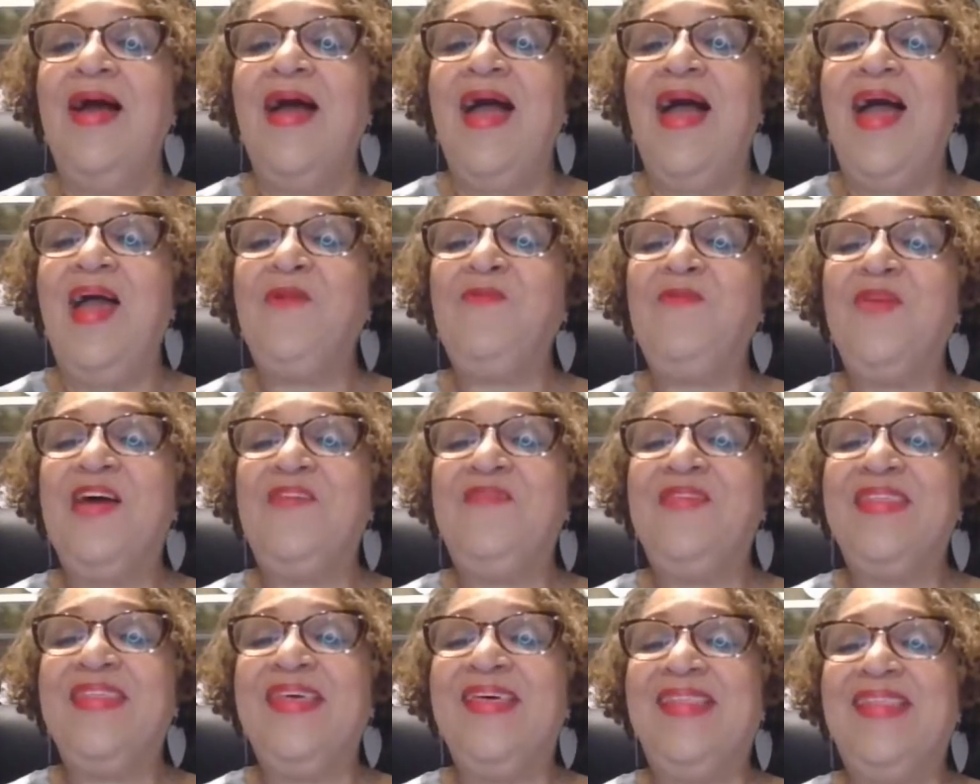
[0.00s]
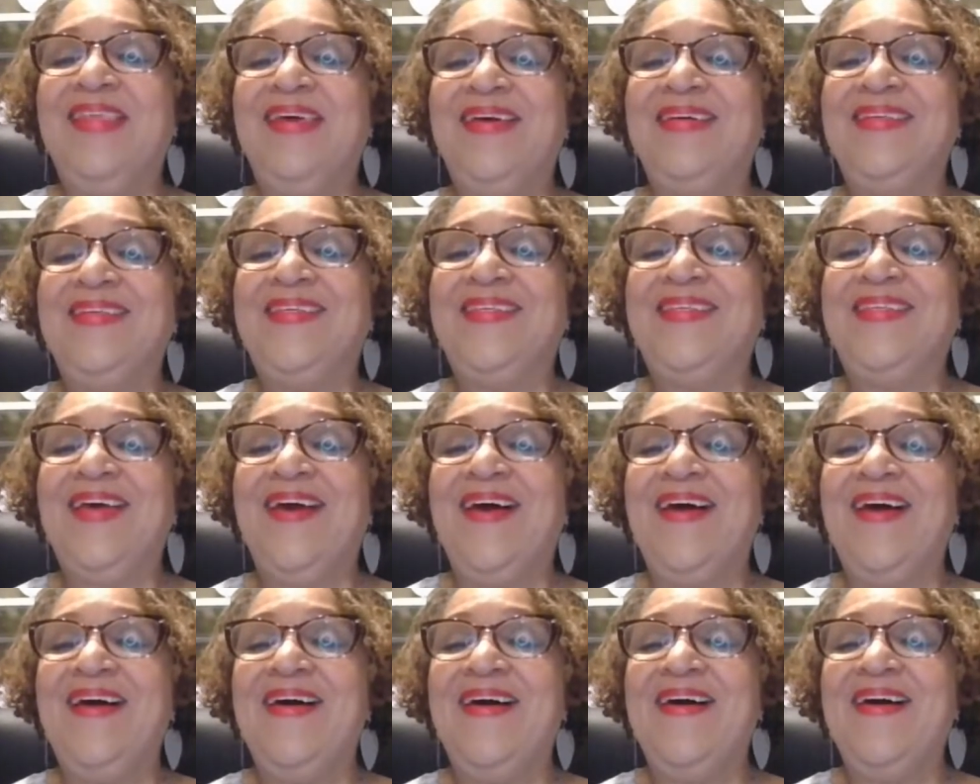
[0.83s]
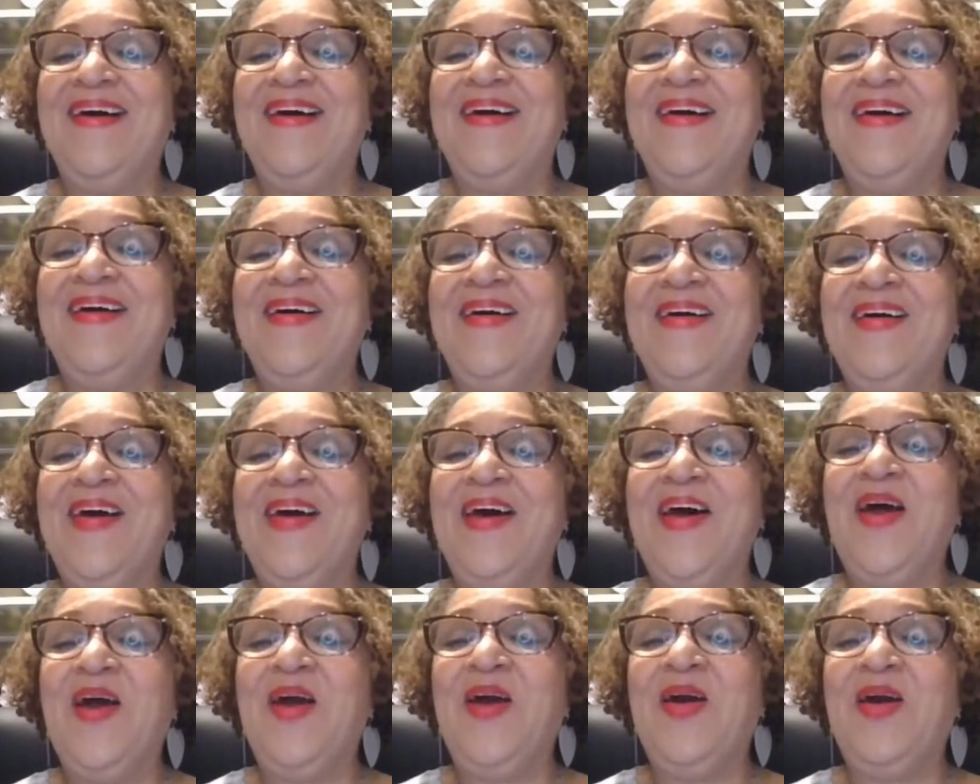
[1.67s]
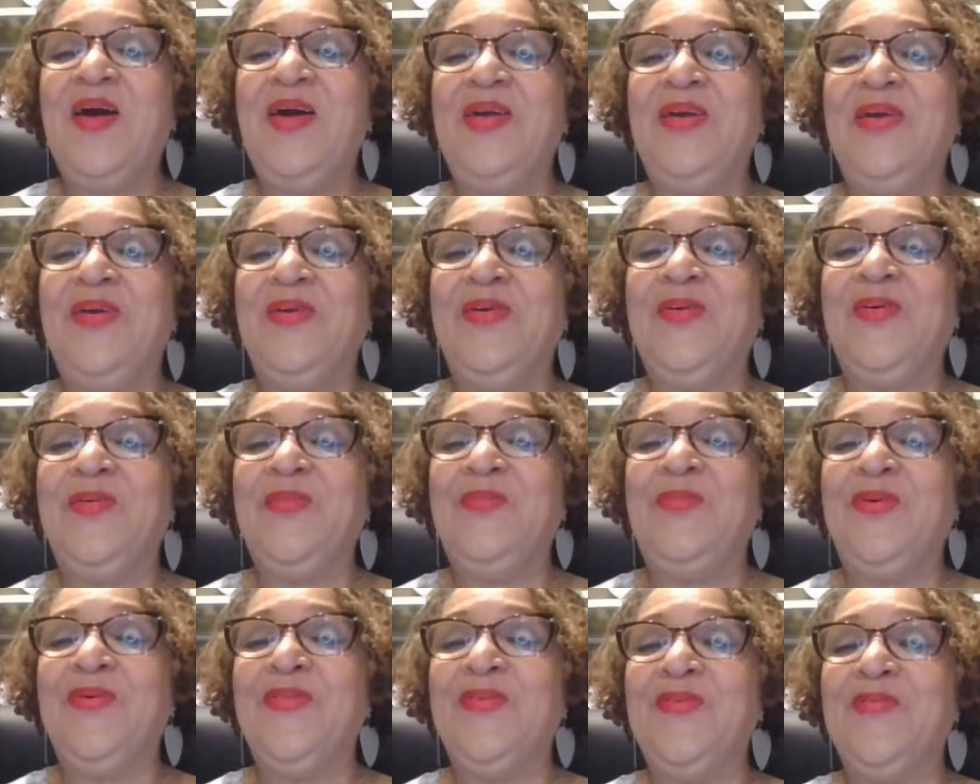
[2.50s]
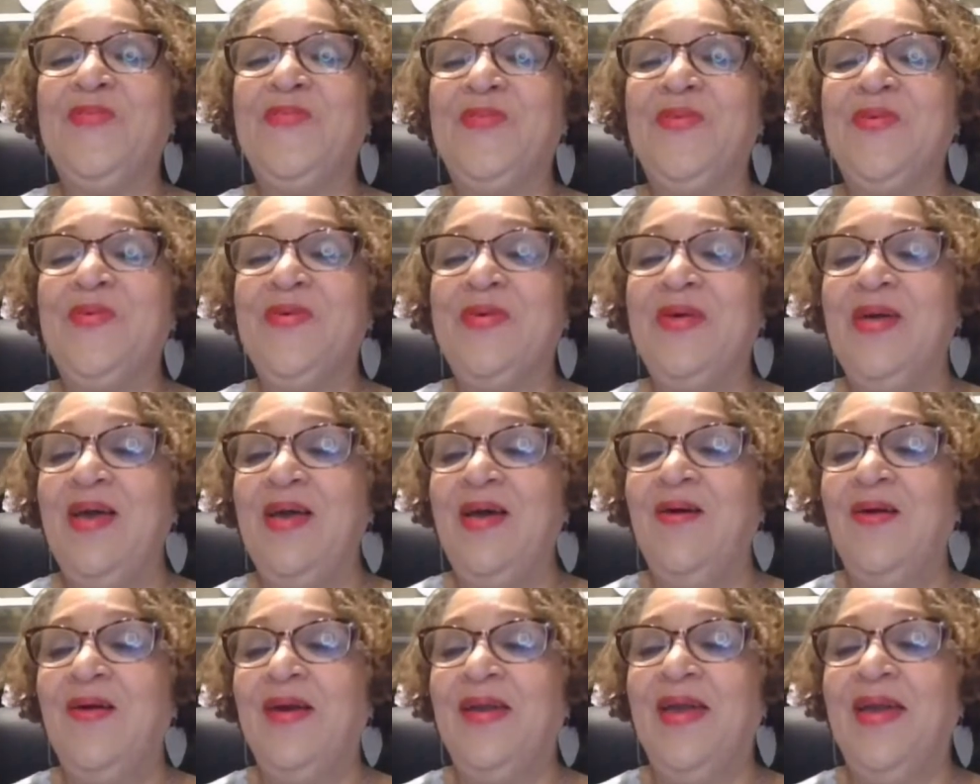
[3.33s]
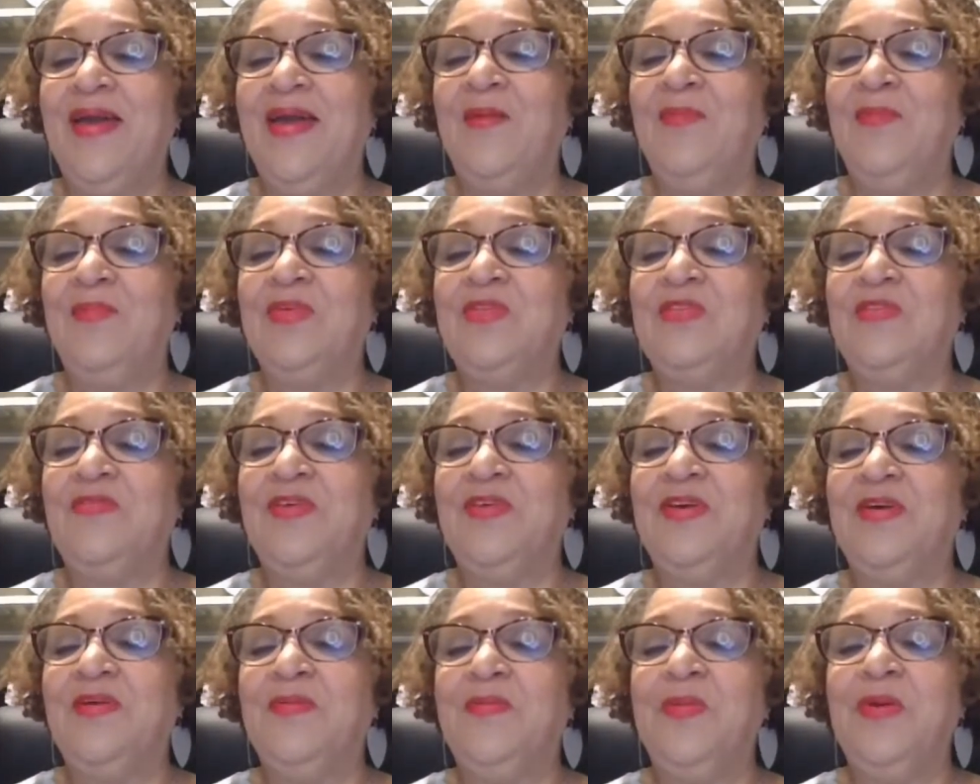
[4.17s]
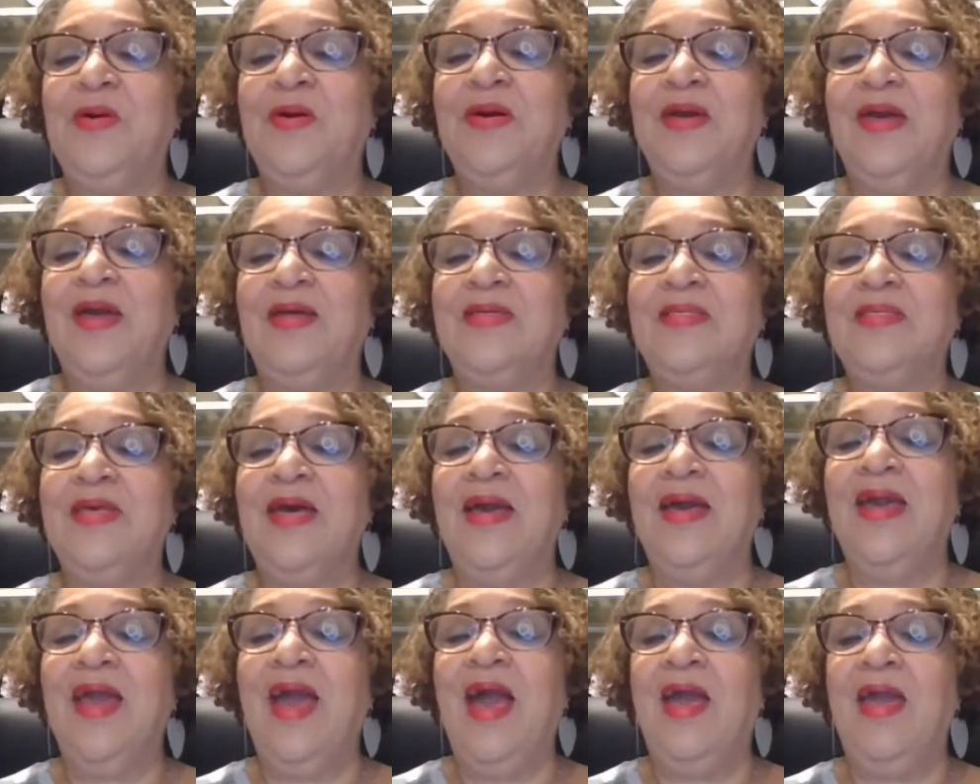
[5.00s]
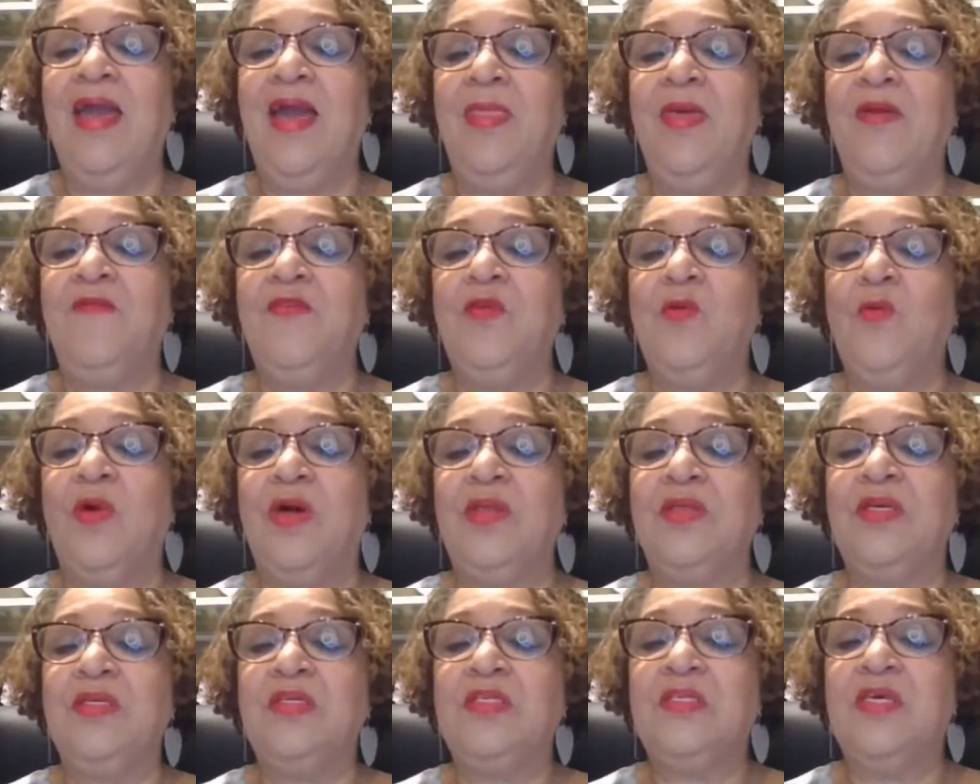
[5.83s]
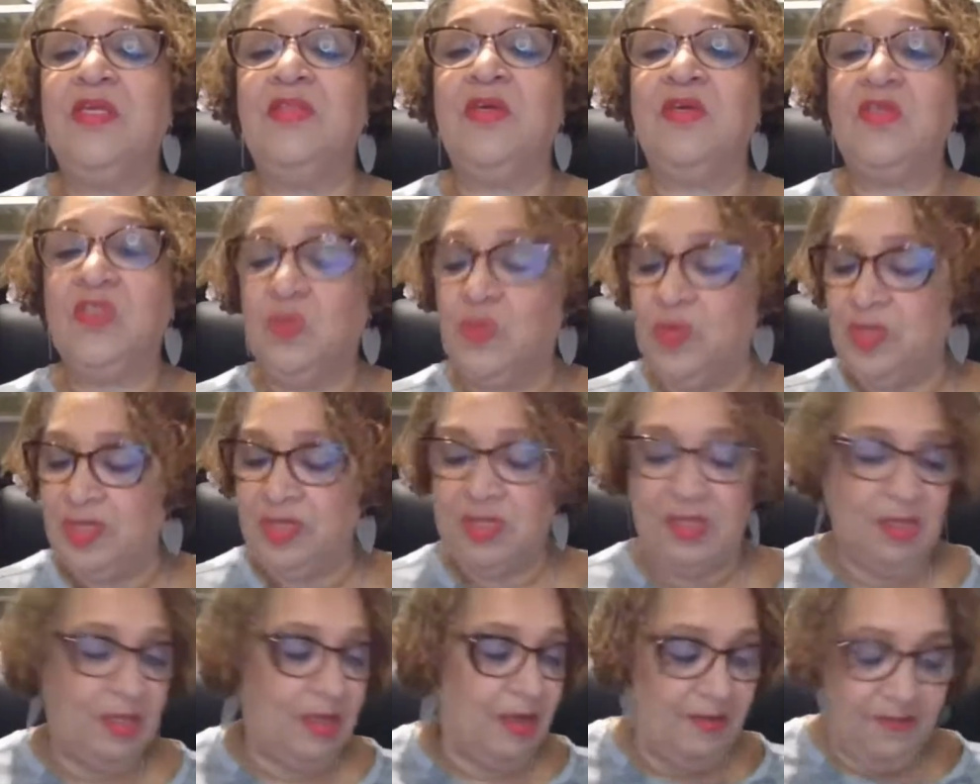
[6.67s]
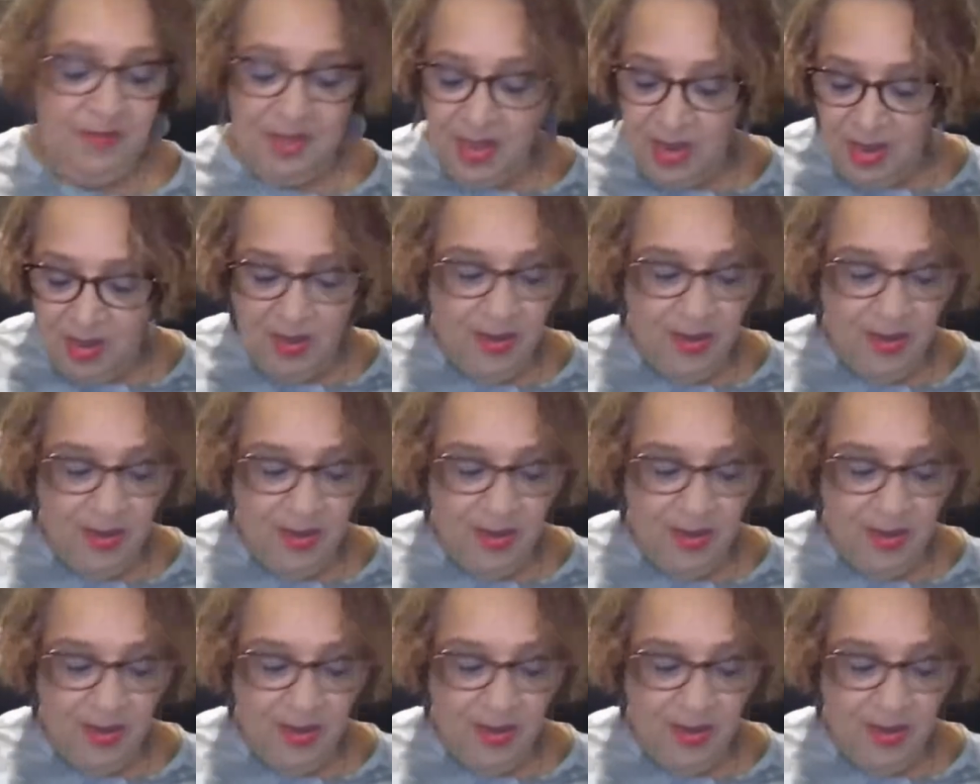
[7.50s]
Hi, Reverend Alicia. How are you, beautiful? Okay, I got Miss Viv. Okay, so I got everyone that said they spread the love.